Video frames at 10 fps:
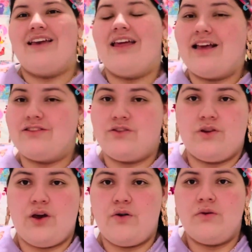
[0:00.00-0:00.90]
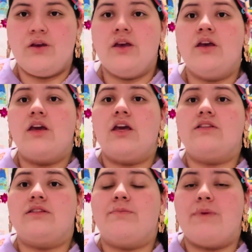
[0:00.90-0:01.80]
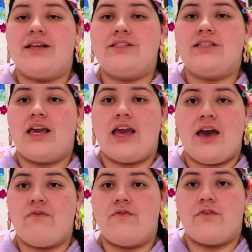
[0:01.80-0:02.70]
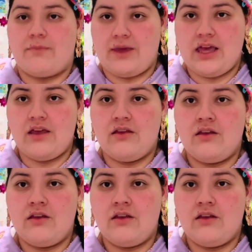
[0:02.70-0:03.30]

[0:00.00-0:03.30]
And as you know, it's the best thing ever for me,